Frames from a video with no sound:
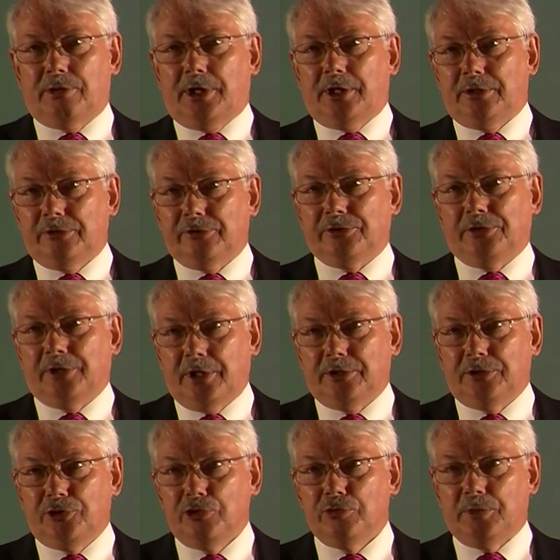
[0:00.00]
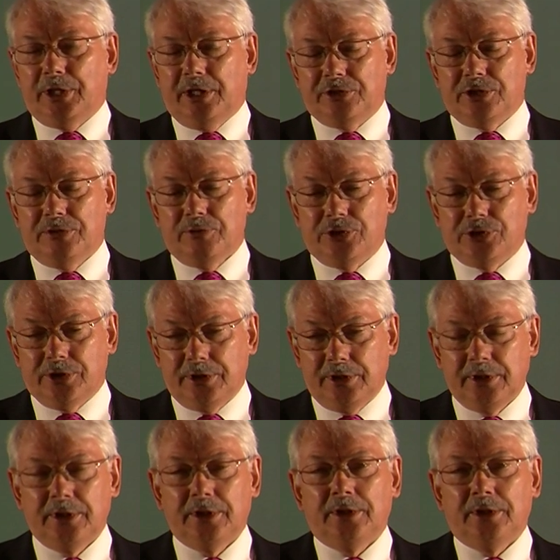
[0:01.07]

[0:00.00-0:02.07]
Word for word: and, and human activity,